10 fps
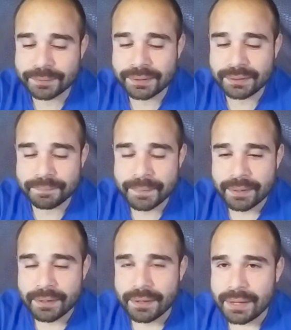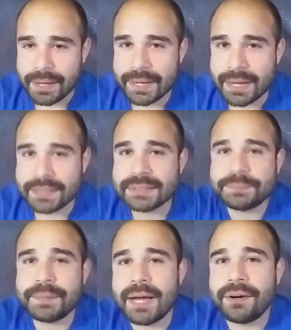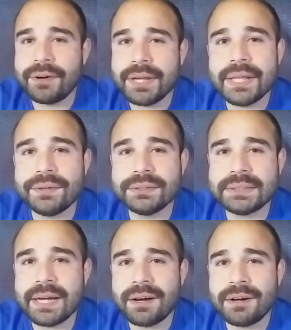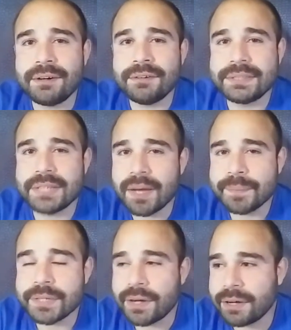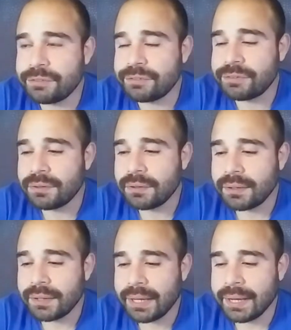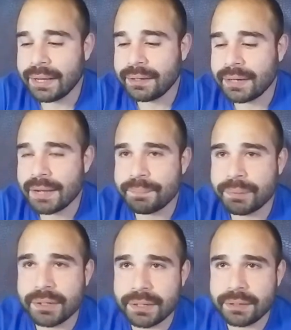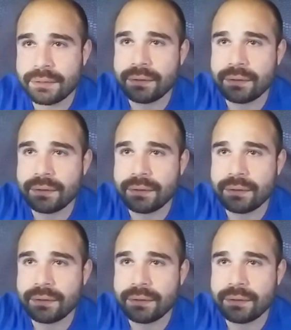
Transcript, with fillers: But I got this battery that was now topped off, and I put it.